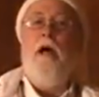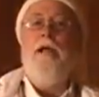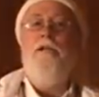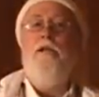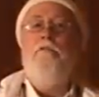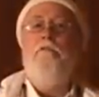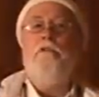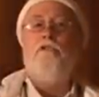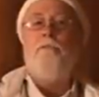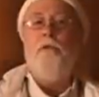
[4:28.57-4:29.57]
kind of
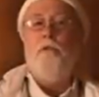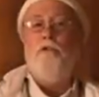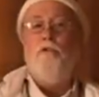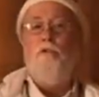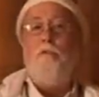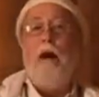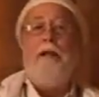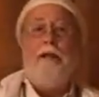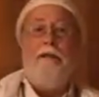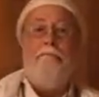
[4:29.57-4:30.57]
a spiritual
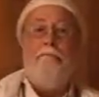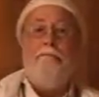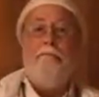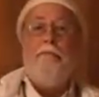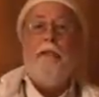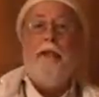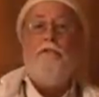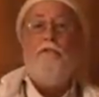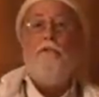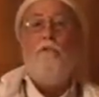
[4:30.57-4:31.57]
body
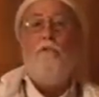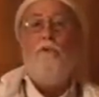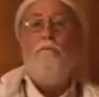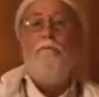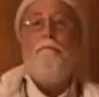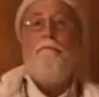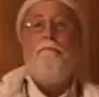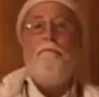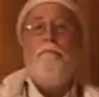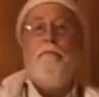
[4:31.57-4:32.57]
as the Lord,
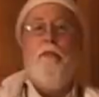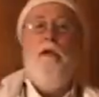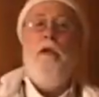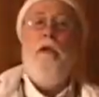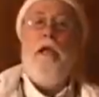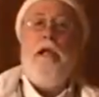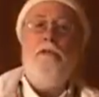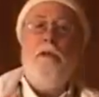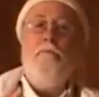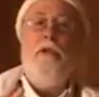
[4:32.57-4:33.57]

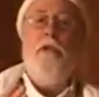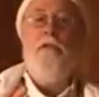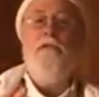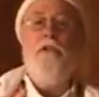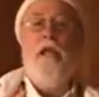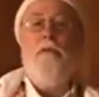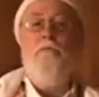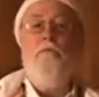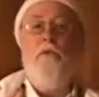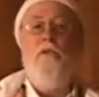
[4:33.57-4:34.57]
accepting the same
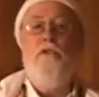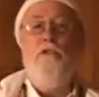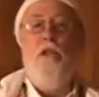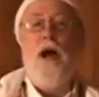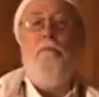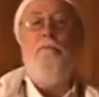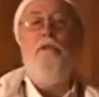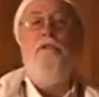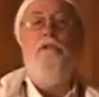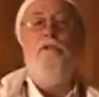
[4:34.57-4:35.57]
spiritual
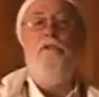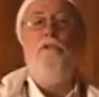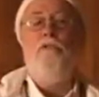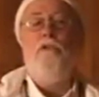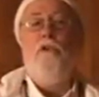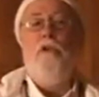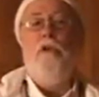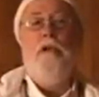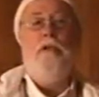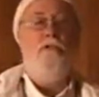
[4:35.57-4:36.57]
opulences
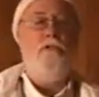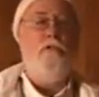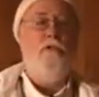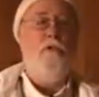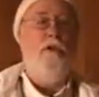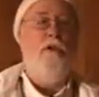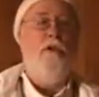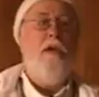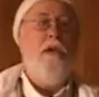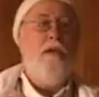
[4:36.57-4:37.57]
as the Lord,
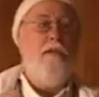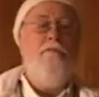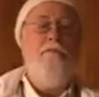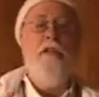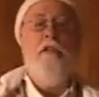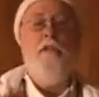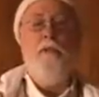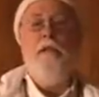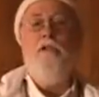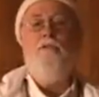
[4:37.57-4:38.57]
and living in a
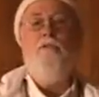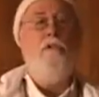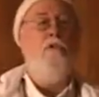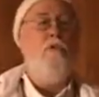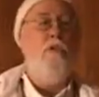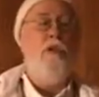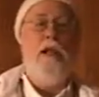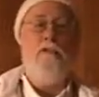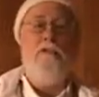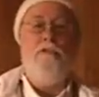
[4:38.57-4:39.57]
place where the Lord
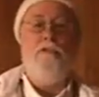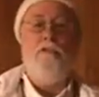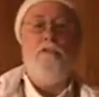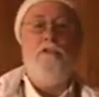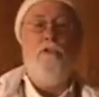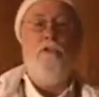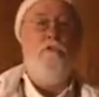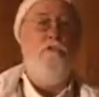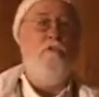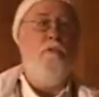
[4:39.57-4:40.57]
has his eternal
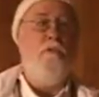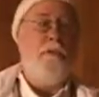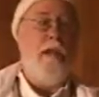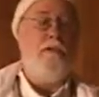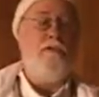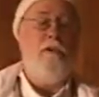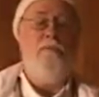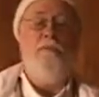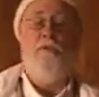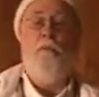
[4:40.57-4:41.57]
form and
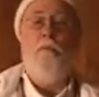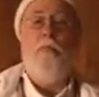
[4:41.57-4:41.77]
pastimes.